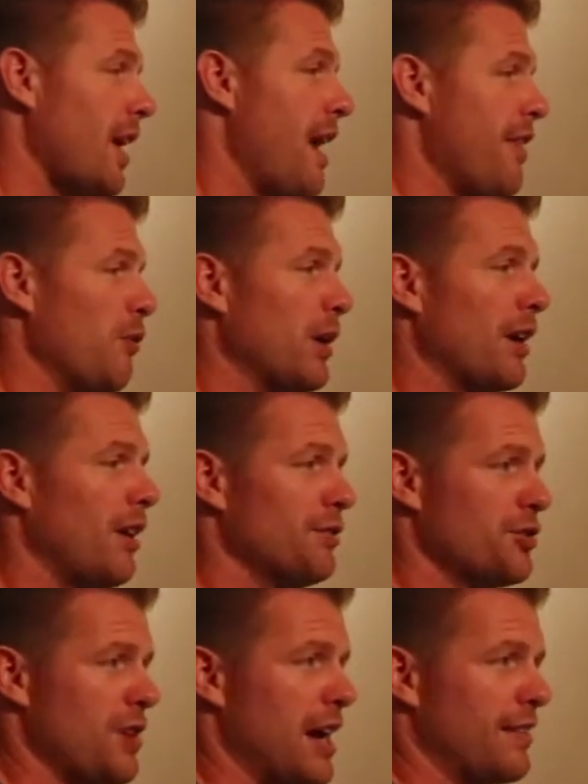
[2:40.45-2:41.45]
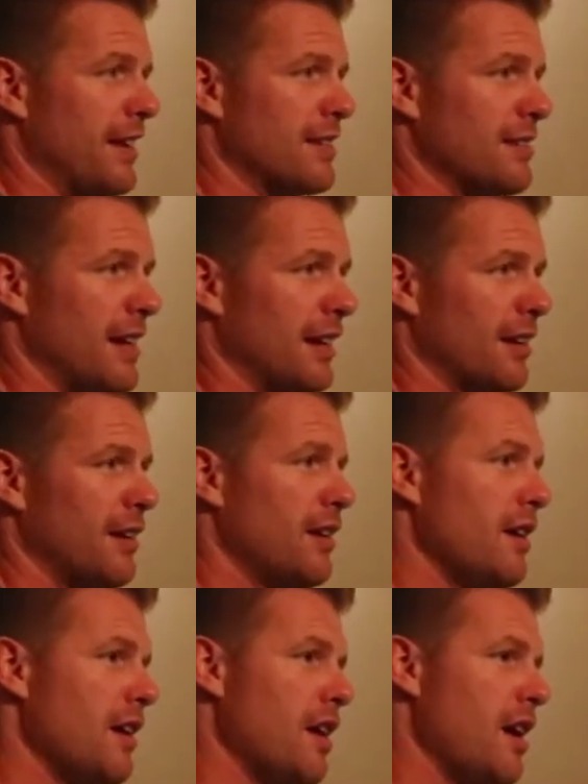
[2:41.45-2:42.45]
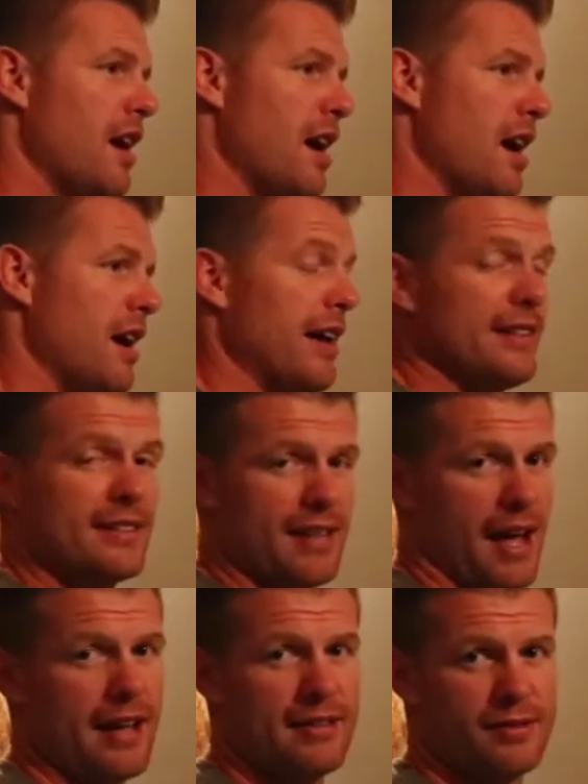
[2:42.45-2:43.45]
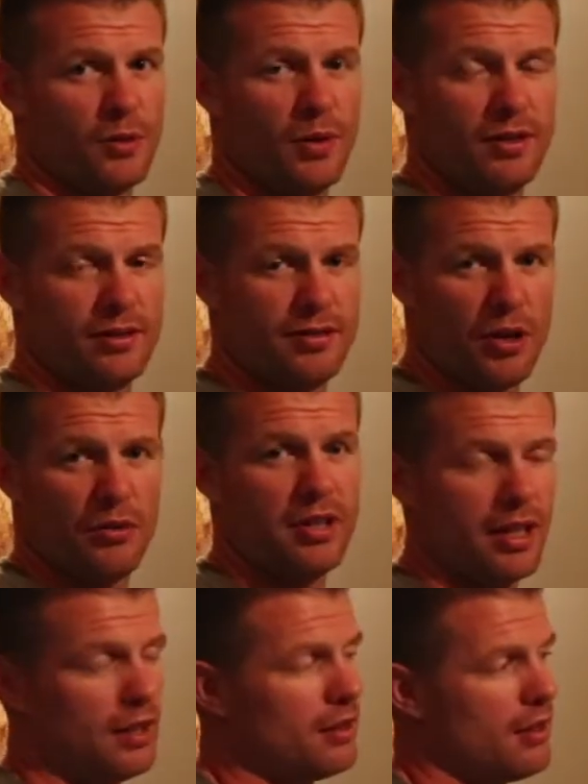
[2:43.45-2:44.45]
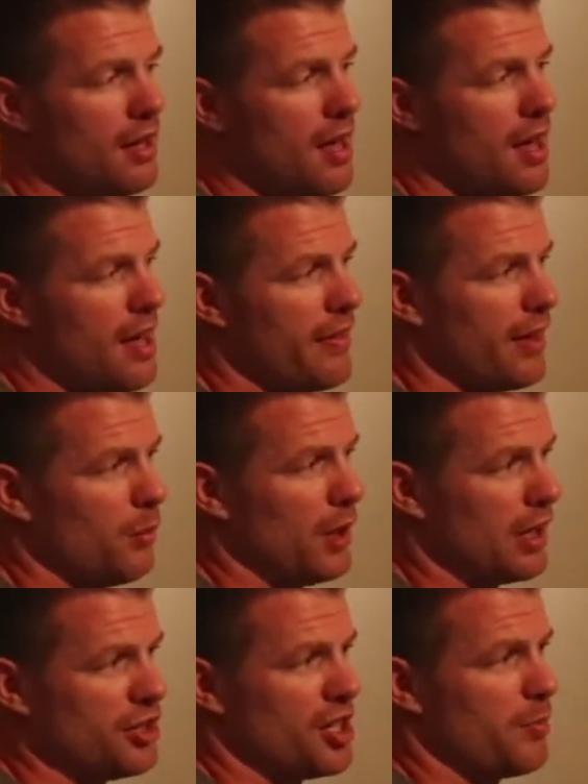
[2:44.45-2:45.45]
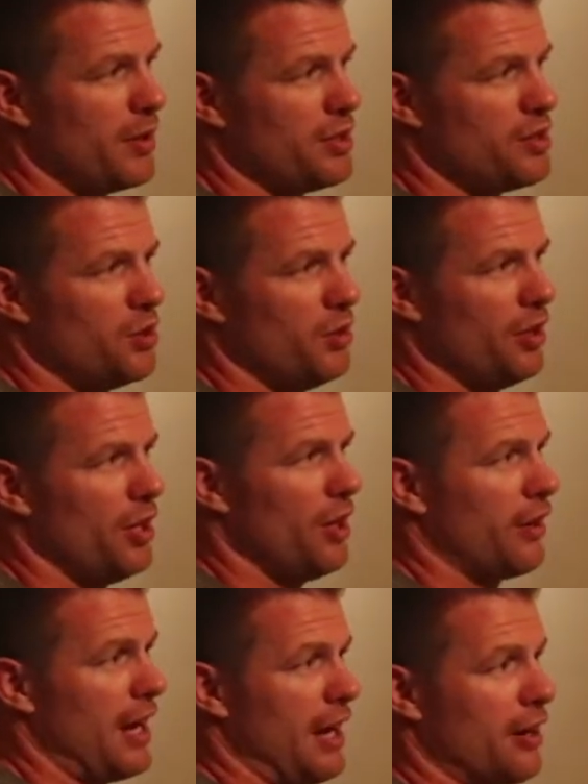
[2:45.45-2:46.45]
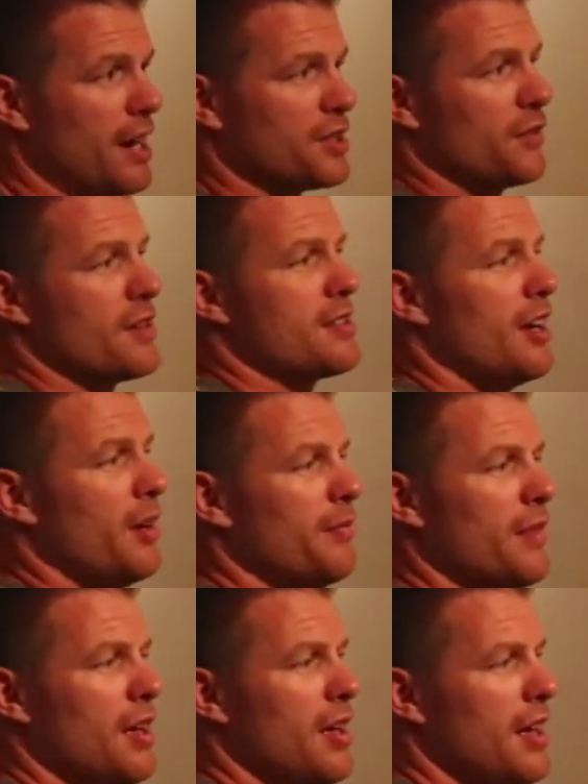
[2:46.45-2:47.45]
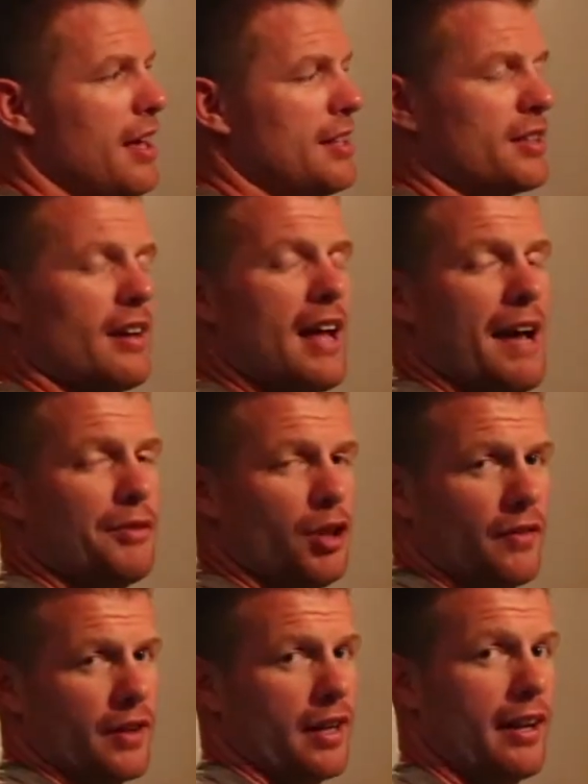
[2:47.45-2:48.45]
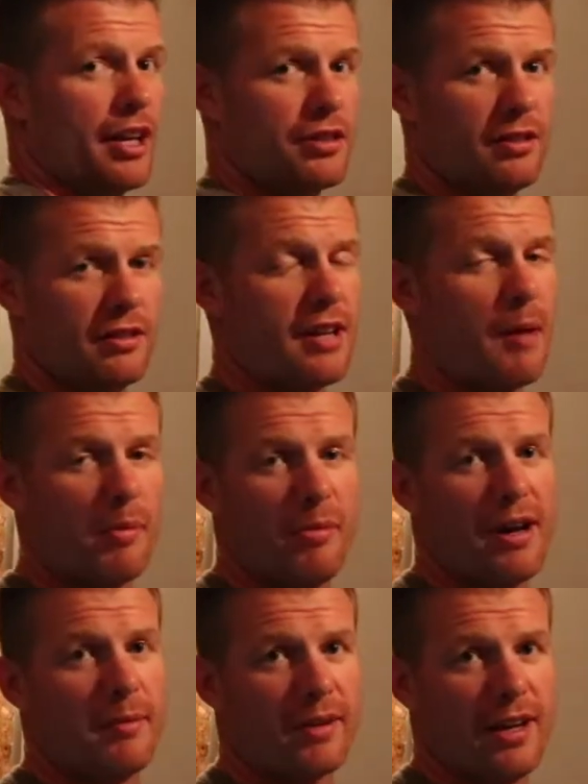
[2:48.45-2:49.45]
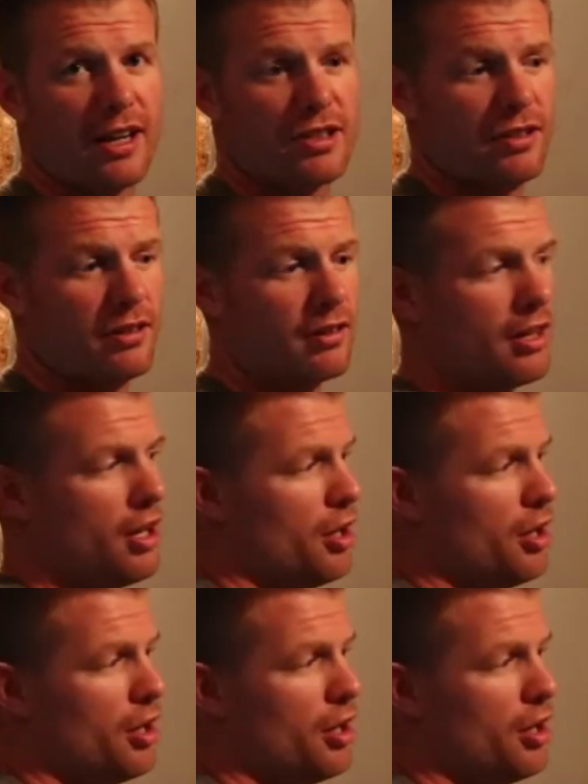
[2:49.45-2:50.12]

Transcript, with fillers: And then we can also track things like uh, its size, so what is its O D? And then we can jump into, you know, okay, a crossover sub, it's gonna have two different connections, a top and bottom connection.